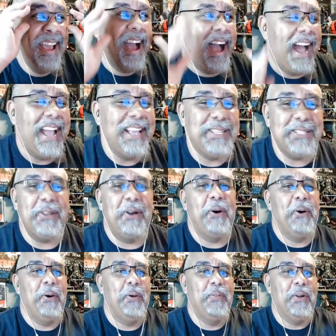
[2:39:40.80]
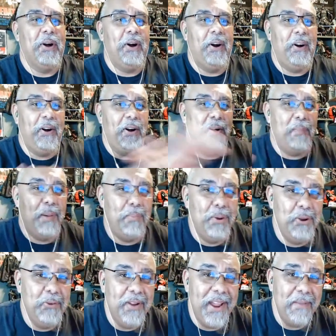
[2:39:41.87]
I sold all my
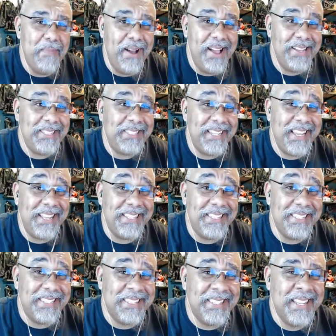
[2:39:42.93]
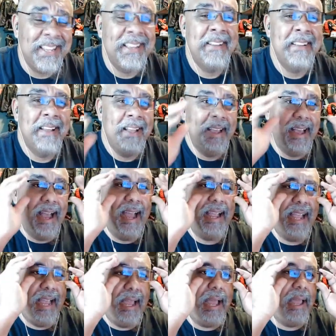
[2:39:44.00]
Blu-ray box sets. I
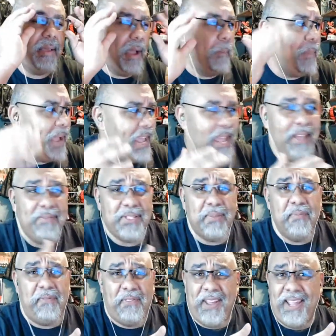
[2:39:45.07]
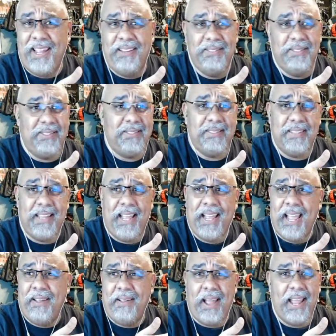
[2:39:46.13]
got, I, I may have some figs I,
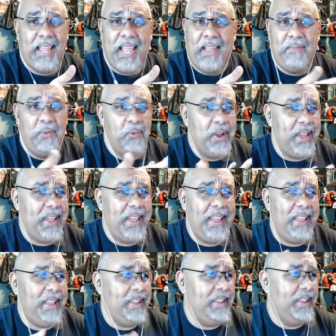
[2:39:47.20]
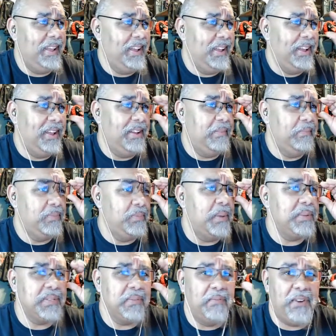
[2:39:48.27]
ga I gave away, um, maybe
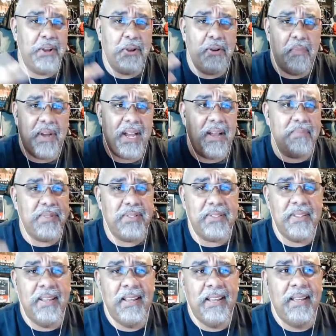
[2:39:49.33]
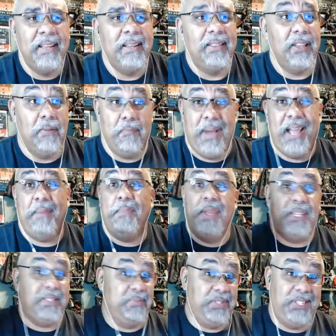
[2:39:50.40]
some Funko Pops. There might be
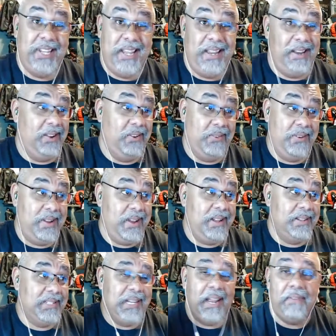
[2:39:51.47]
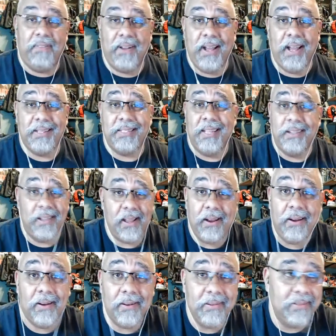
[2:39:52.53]
some shit in the garage that I forgot's in
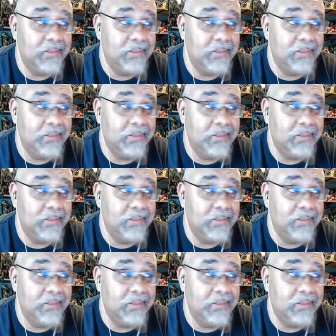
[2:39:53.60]
there.